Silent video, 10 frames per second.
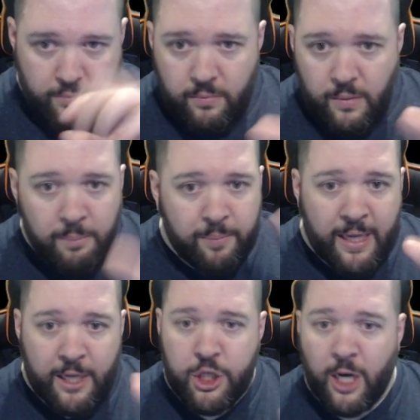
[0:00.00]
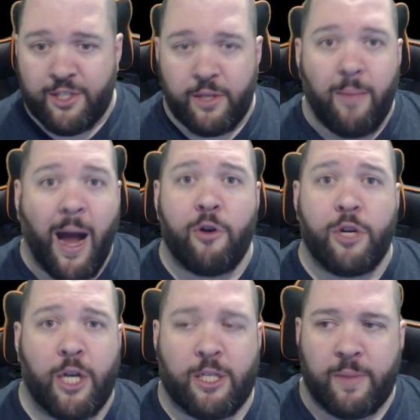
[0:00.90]
being adjusted, minor
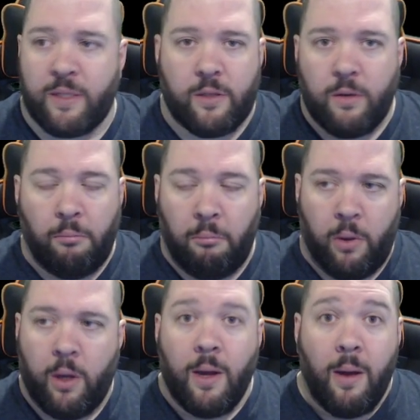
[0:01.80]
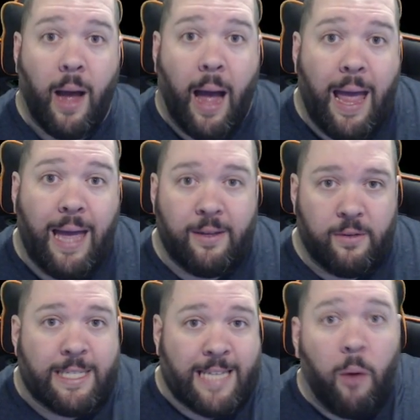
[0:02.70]
adjustments.
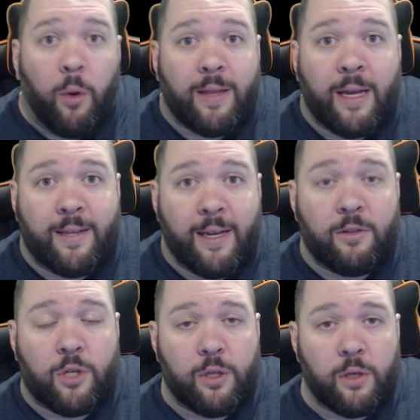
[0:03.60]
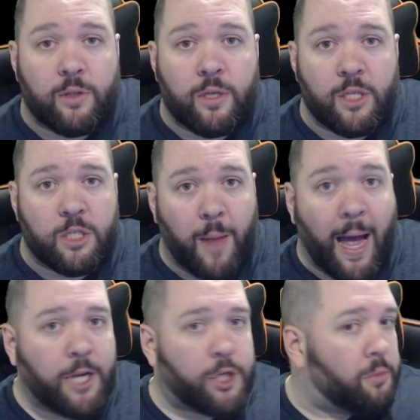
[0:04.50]
Is that what they did to the
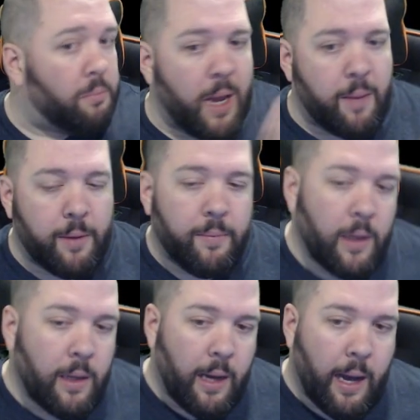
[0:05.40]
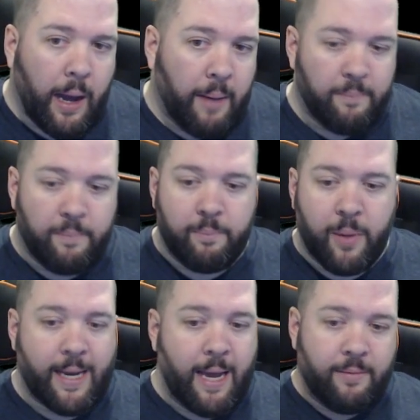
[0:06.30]
splash? Maybe. But
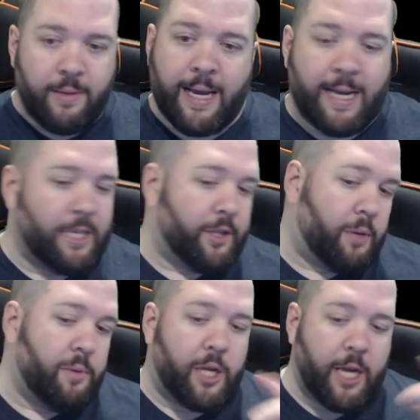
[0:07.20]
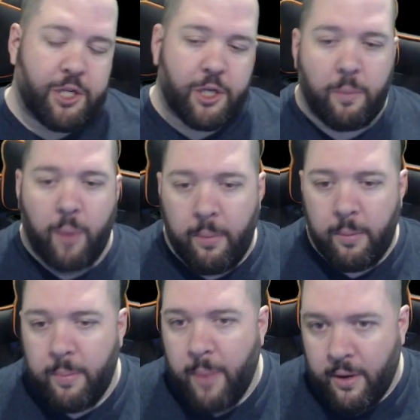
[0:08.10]
again, like I said, the communication could probably
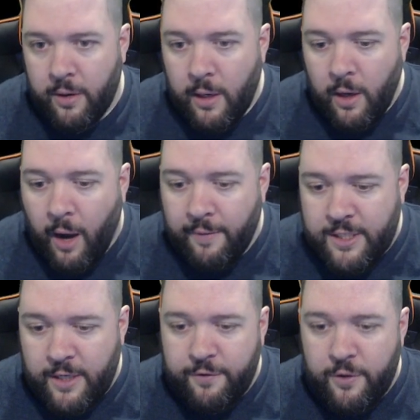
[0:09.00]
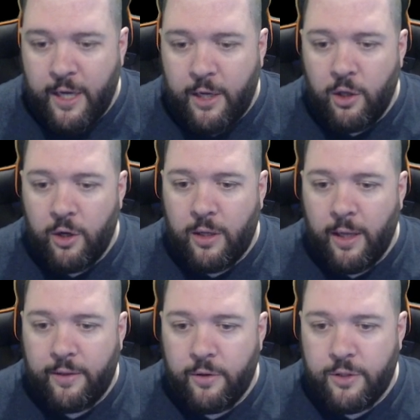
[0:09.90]
be better. Obviously, if you take a look,
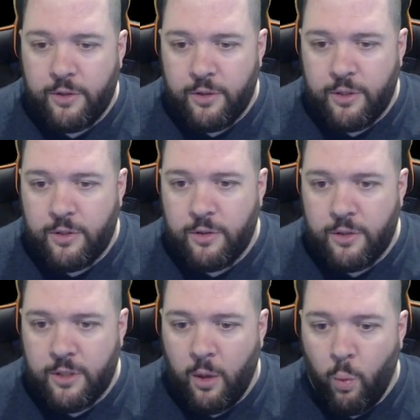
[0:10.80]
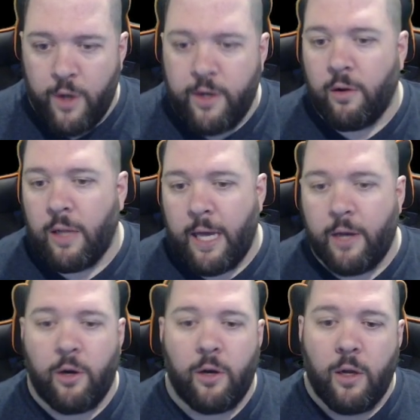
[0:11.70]
like there's 1 year
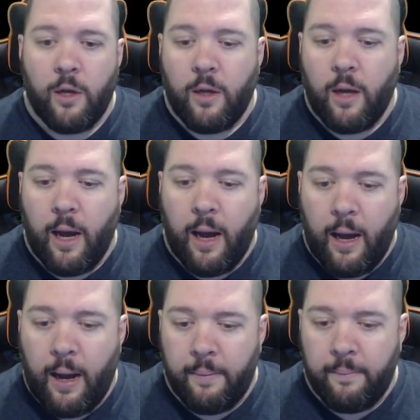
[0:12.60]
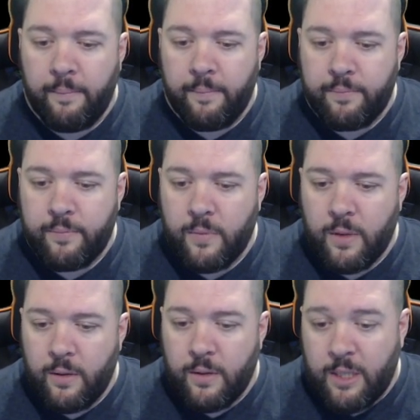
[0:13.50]
later, some
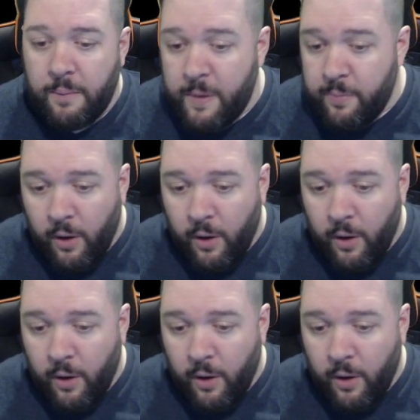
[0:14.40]
people are